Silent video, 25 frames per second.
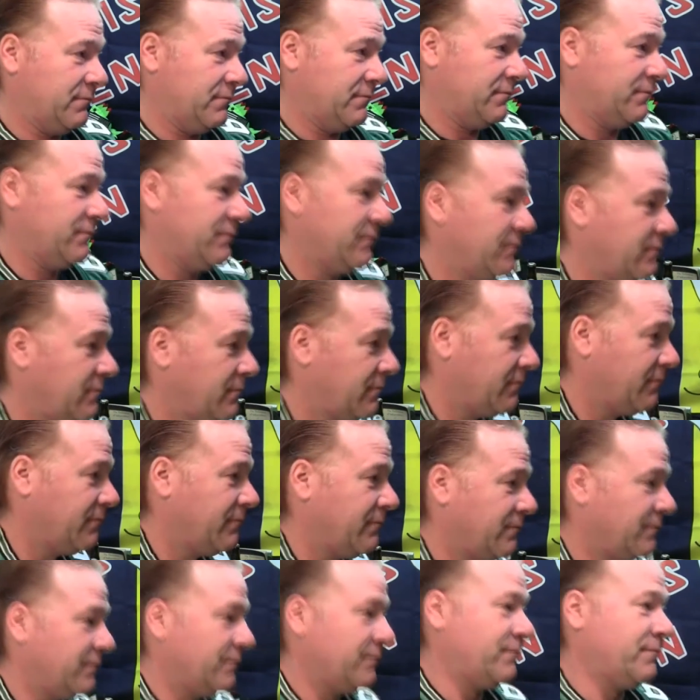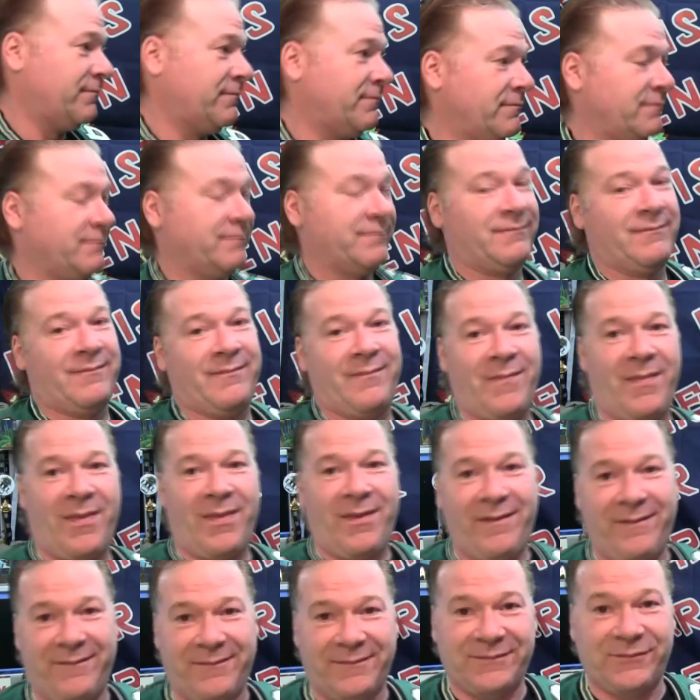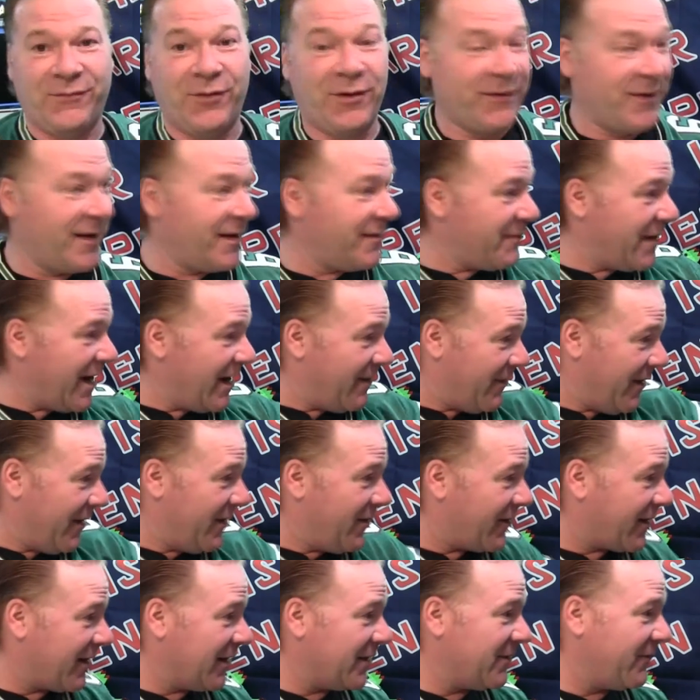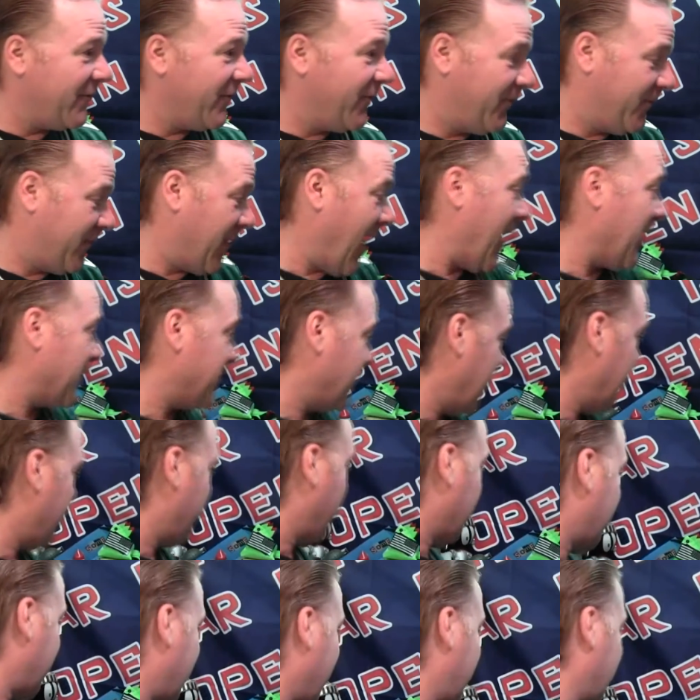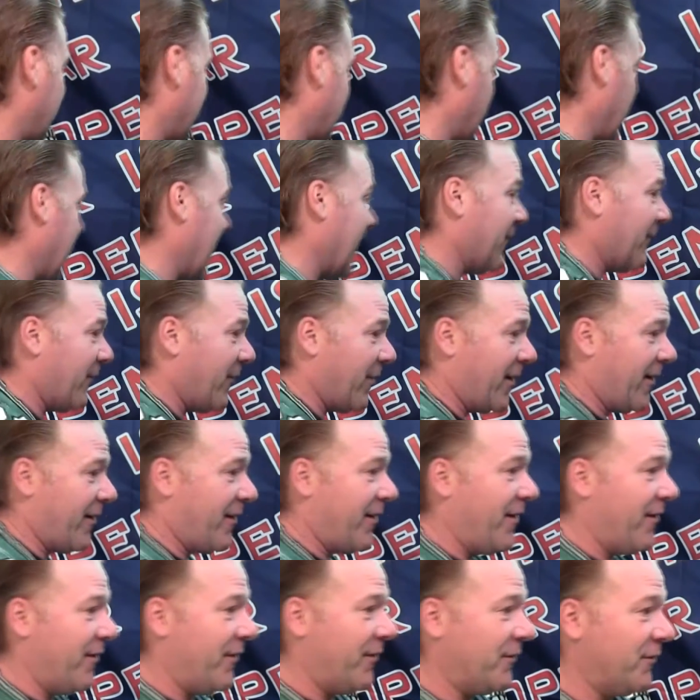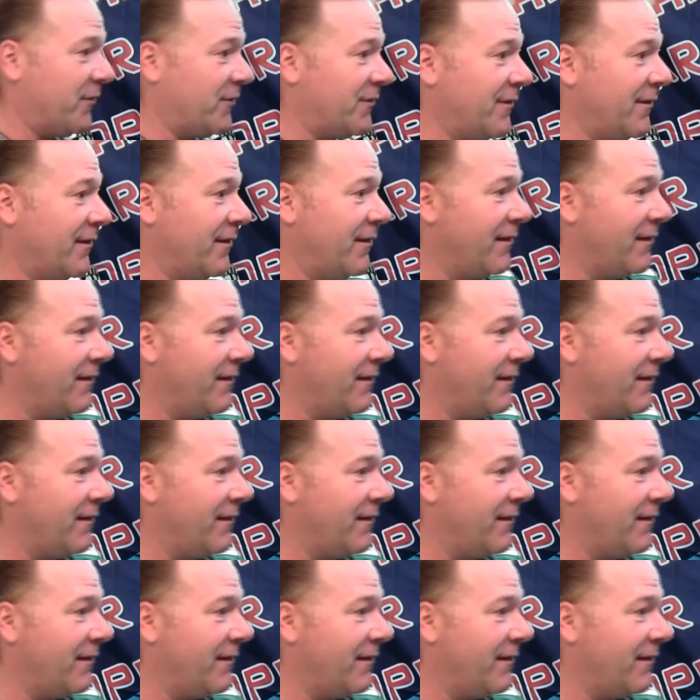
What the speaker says: That's my territory. Get out of there. Well, then maybe you can actually participate in one of those.